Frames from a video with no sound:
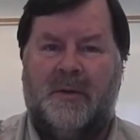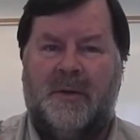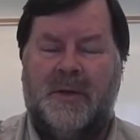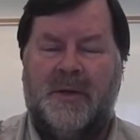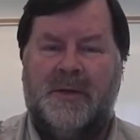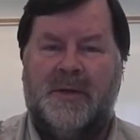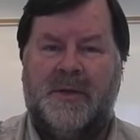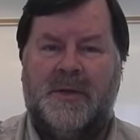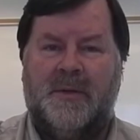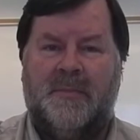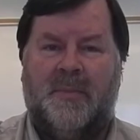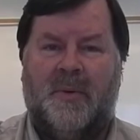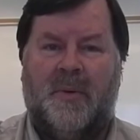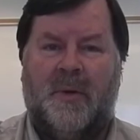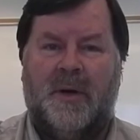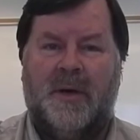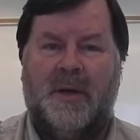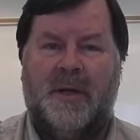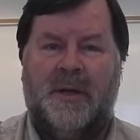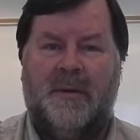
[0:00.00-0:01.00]
And this is
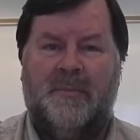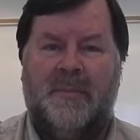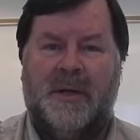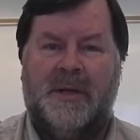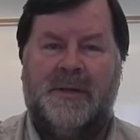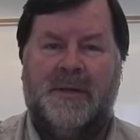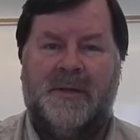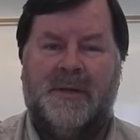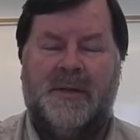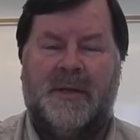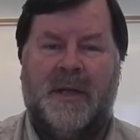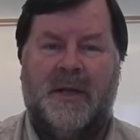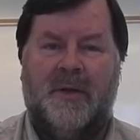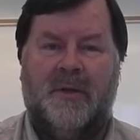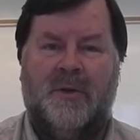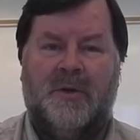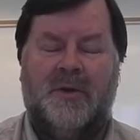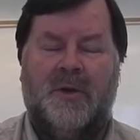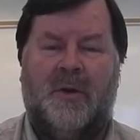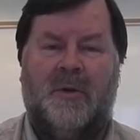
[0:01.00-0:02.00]
important in business that
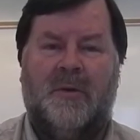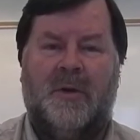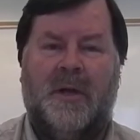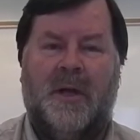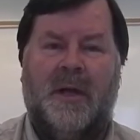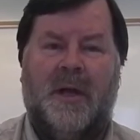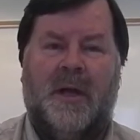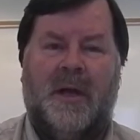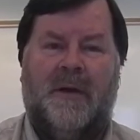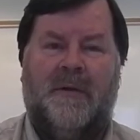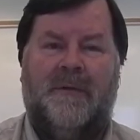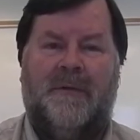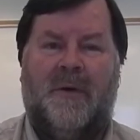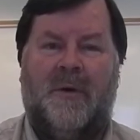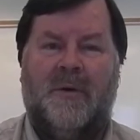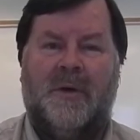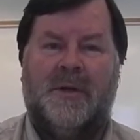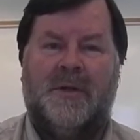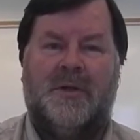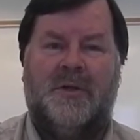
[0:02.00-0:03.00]
you don't
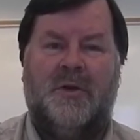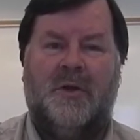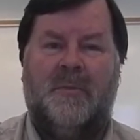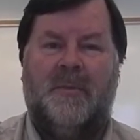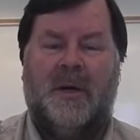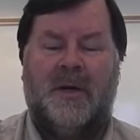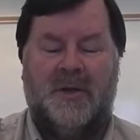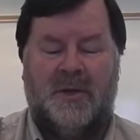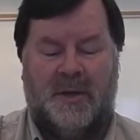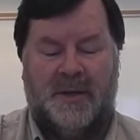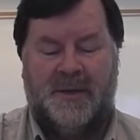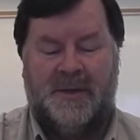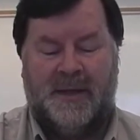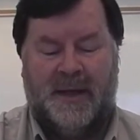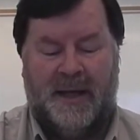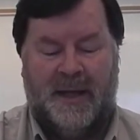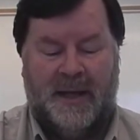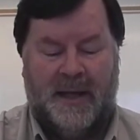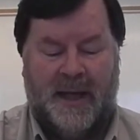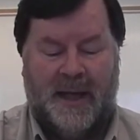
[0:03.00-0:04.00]
focus too much on,
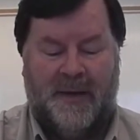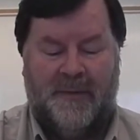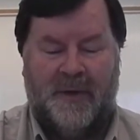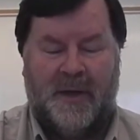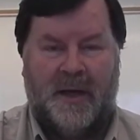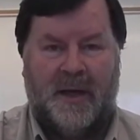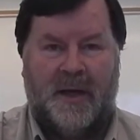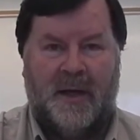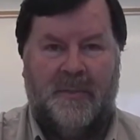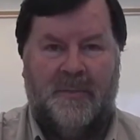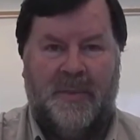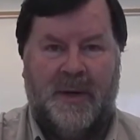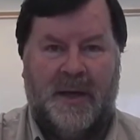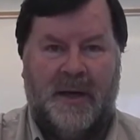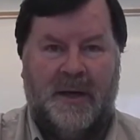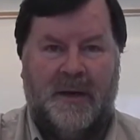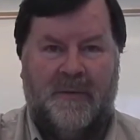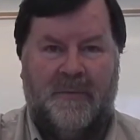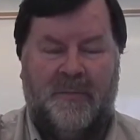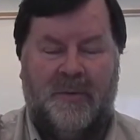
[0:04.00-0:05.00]
say, having a
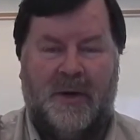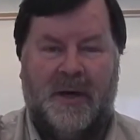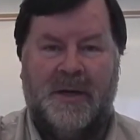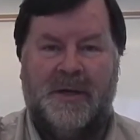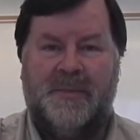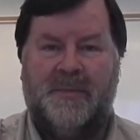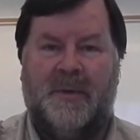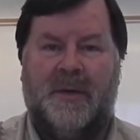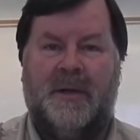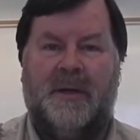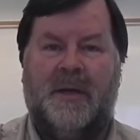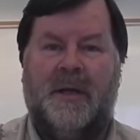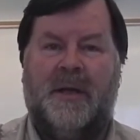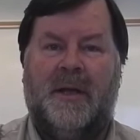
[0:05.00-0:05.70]
competitive price, but